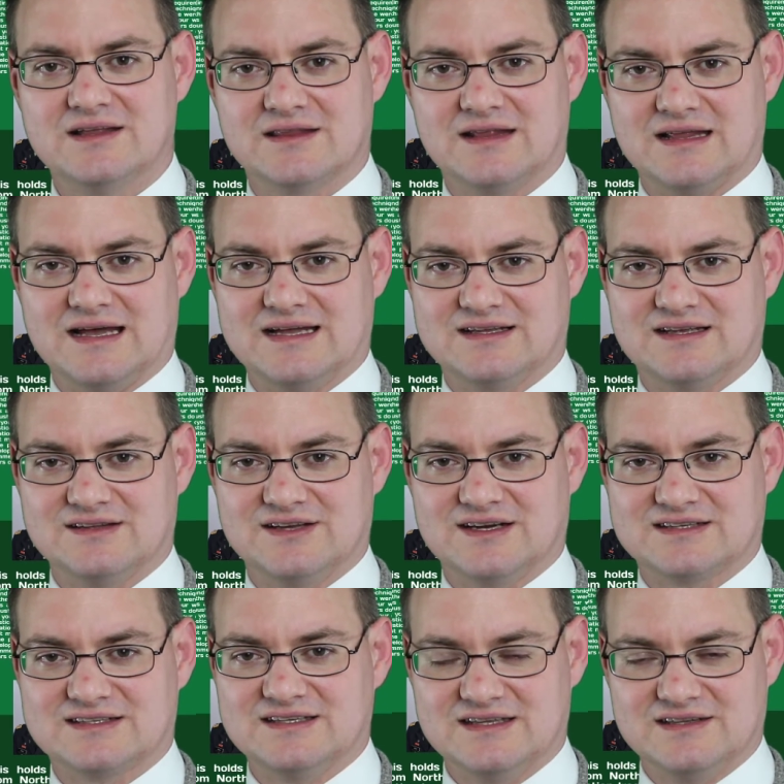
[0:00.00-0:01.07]
that I
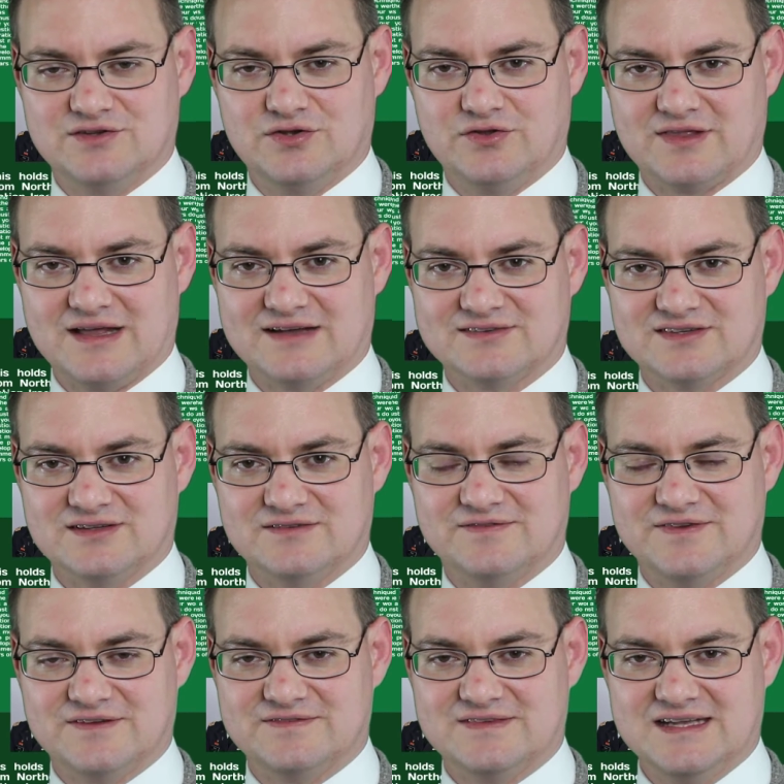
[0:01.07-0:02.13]
conducted in
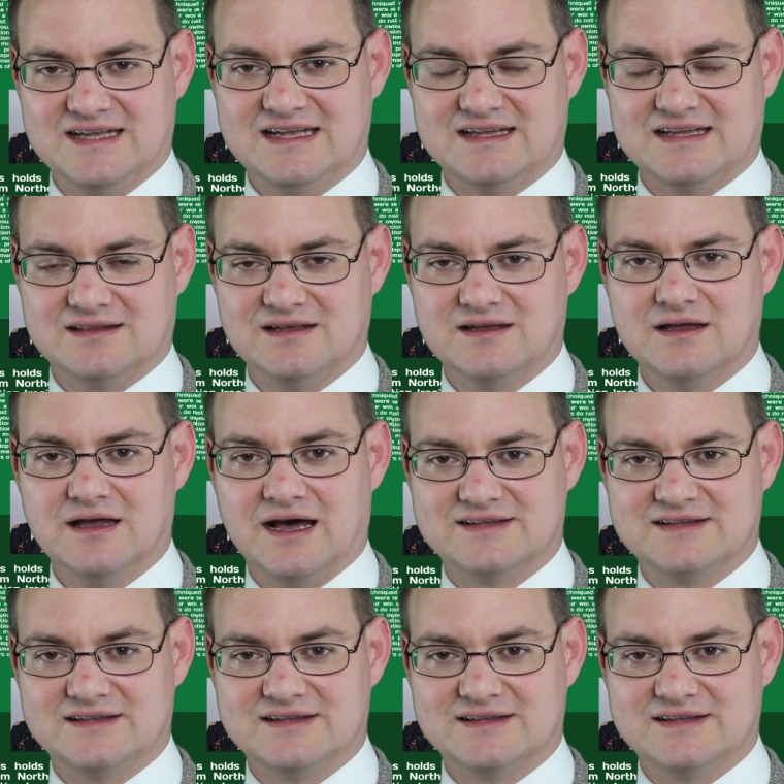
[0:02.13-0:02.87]
2015,